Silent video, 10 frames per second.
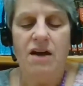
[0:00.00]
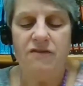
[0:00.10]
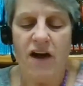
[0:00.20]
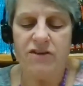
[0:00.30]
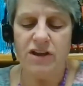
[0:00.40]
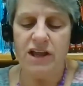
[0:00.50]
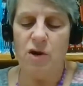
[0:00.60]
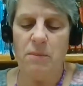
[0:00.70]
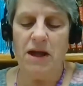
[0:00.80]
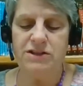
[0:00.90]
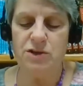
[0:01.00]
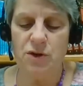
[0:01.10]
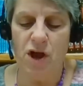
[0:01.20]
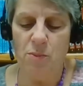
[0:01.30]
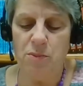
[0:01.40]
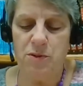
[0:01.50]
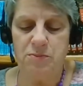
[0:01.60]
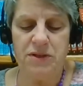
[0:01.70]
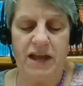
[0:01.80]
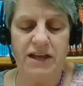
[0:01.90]
Father let Almanzo help
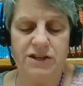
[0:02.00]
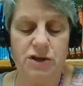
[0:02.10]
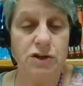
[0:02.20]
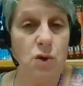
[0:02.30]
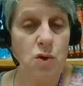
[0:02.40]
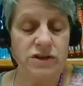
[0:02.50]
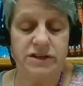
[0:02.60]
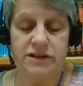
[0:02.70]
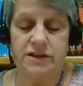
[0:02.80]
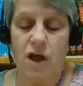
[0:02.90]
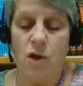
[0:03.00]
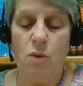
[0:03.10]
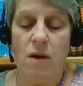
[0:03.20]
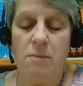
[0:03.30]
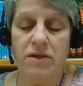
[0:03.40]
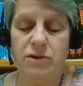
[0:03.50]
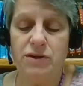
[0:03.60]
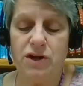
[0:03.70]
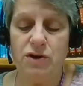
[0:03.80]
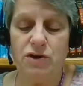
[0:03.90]
put blankets on the horses, while mother
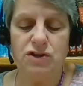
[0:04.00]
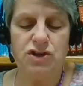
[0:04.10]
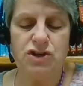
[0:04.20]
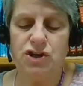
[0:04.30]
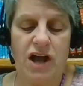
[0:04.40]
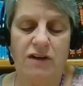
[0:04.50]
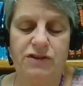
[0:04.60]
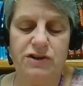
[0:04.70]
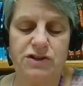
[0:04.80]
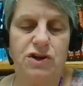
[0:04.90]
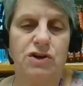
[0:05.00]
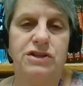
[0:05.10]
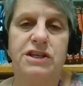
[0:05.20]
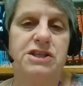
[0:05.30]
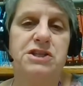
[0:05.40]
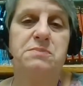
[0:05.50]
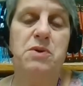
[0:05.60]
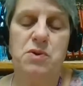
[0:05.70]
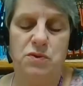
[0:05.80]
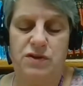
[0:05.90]
and the girls shook out their skirts and
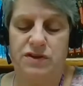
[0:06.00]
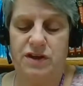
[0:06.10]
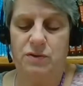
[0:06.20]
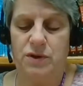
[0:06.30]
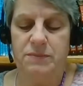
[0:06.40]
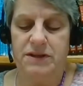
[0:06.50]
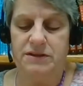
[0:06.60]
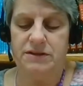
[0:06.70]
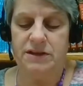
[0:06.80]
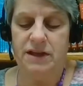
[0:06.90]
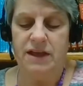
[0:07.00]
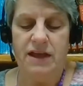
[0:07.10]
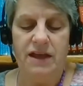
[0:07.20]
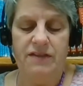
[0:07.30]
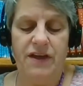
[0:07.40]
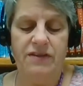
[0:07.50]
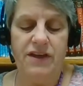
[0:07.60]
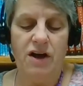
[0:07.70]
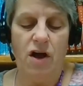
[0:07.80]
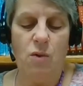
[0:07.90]
smoothed their ribbons. Then
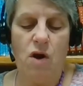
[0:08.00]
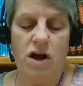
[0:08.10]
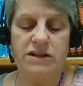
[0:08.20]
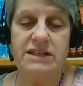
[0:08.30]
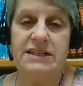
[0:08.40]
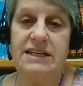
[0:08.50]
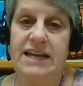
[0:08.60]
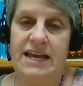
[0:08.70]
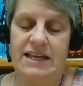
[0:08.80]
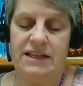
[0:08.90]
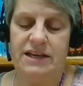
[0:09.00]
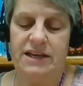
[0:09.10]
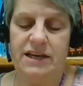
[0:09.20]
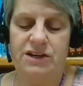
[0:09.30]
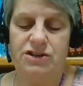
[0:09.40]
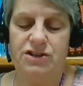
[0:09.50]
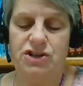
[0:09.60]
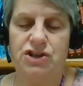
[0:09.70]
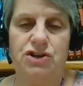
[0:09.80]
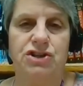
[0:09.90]
they all walked sedately into the
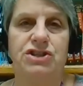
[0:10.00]
church.